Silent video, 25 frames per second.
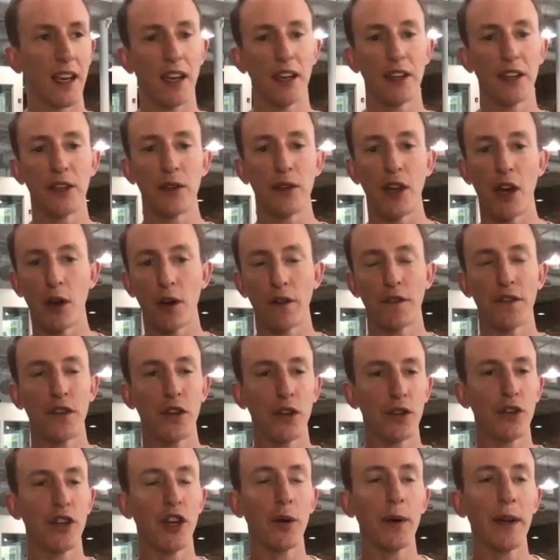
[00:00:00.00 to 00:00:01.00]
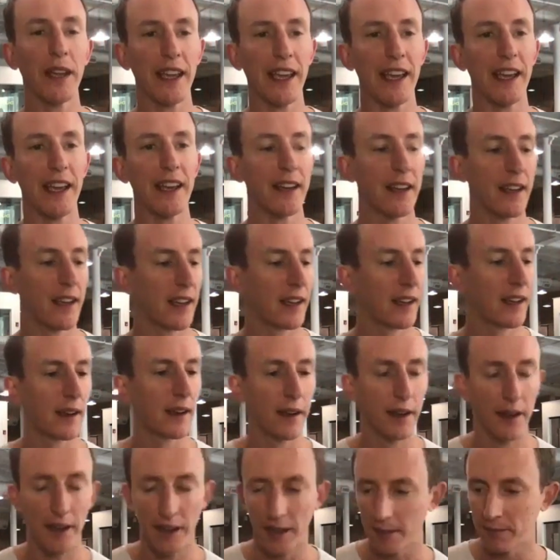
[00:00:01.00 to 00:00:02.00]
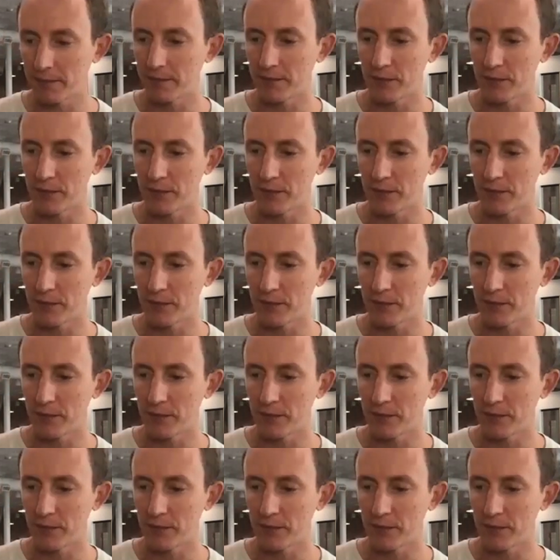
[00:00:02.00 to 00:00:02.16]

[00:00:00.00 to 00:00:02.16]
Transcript: you know if you're doing it um,